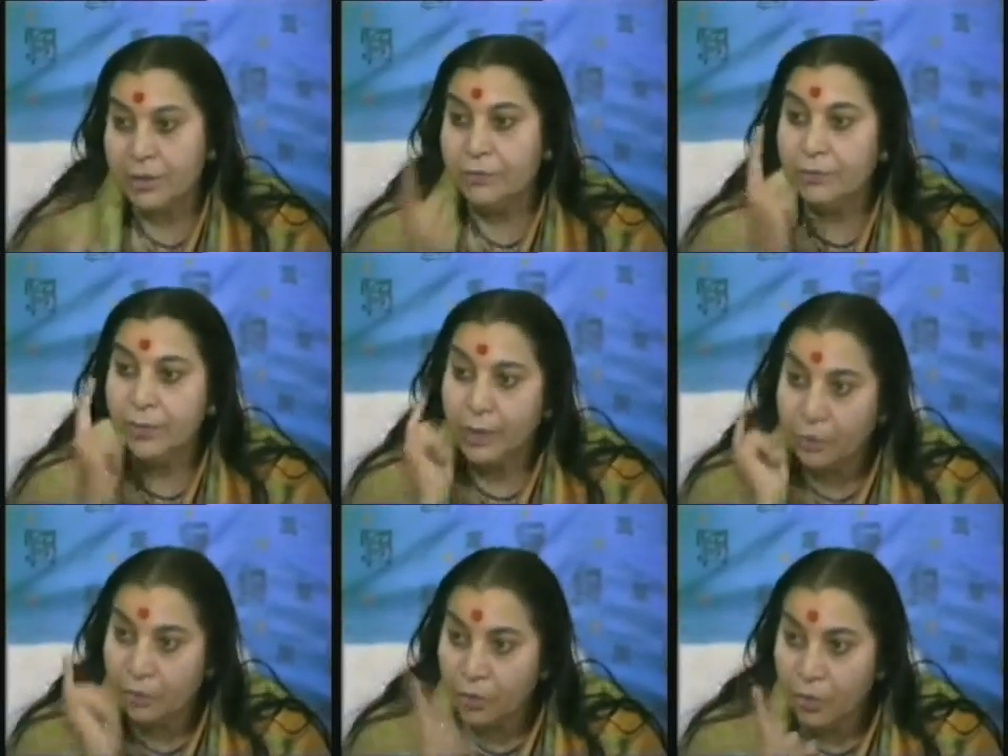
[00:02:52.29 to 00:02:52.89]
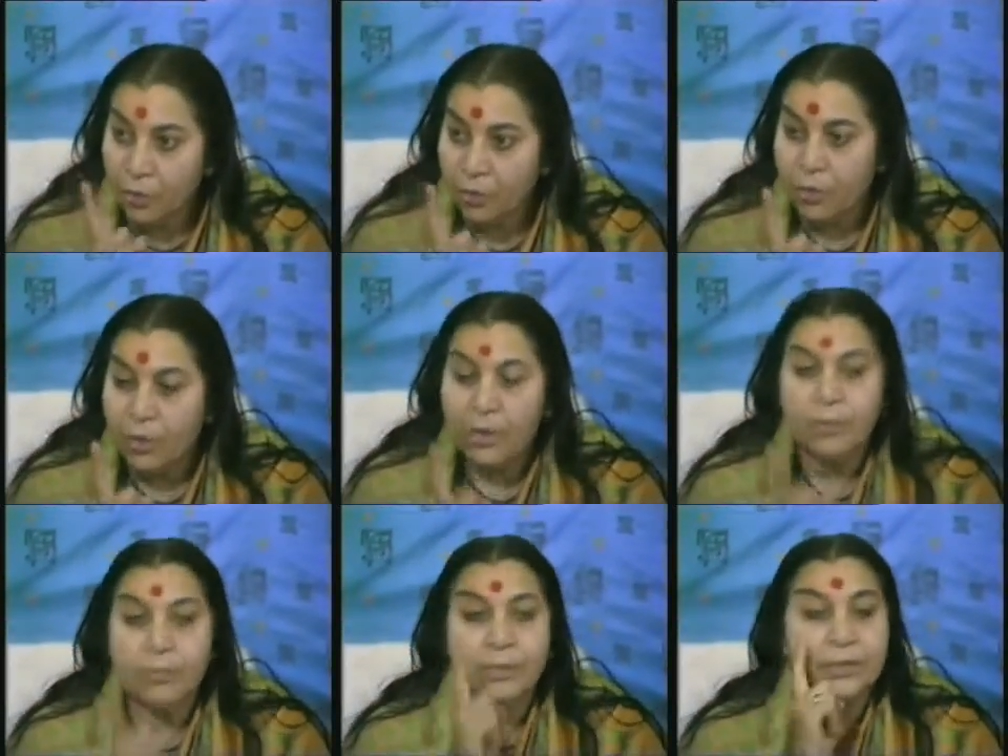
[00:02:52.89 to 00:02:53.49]
It will grow,
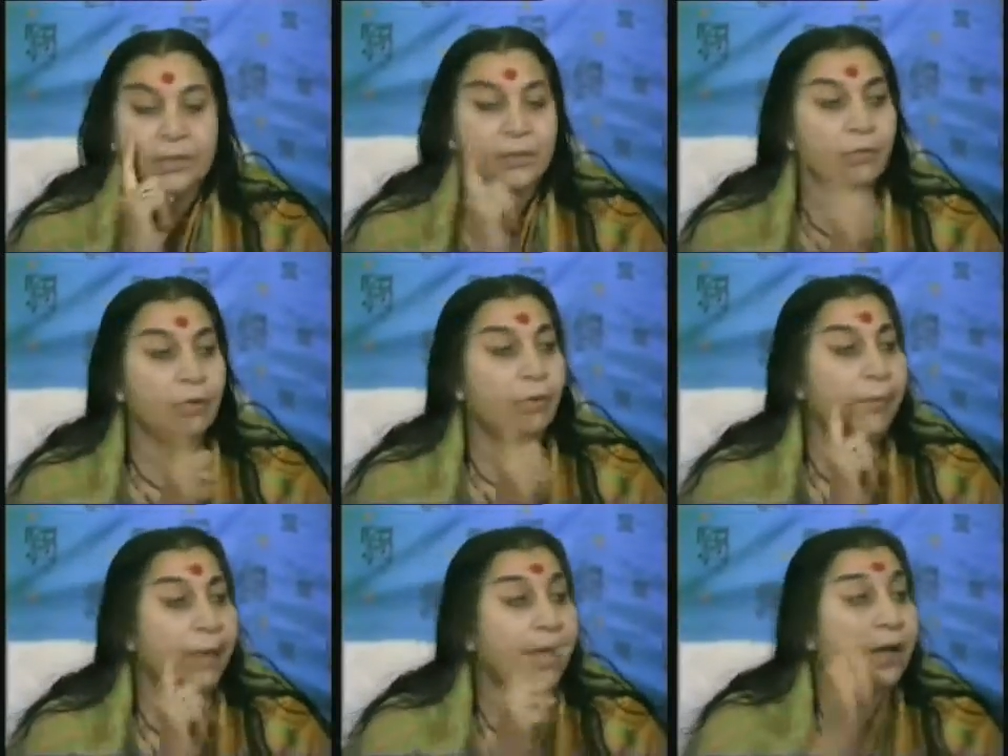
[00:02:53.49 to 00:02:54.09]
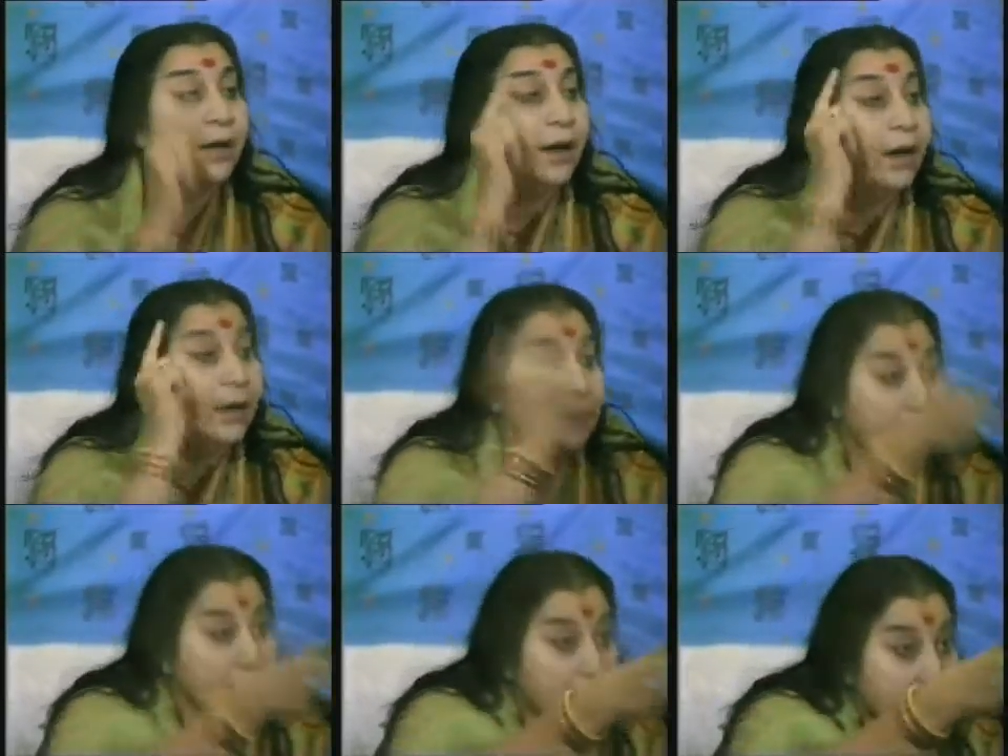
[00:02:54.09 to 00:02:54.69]
but it will make
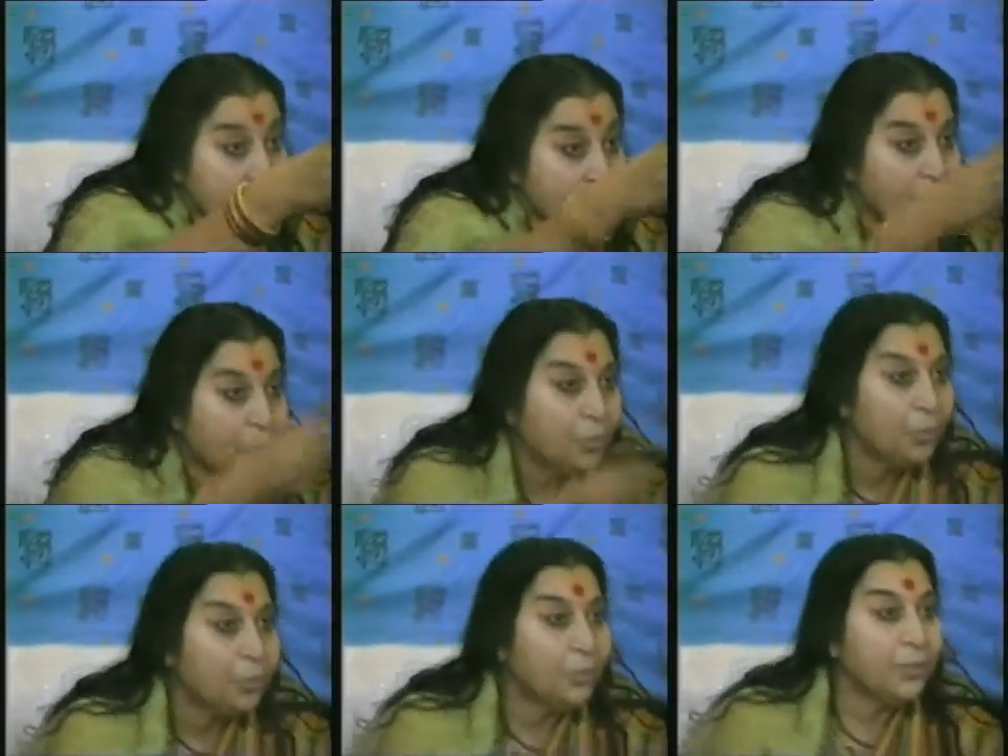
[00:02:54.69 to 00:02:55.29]
others grow.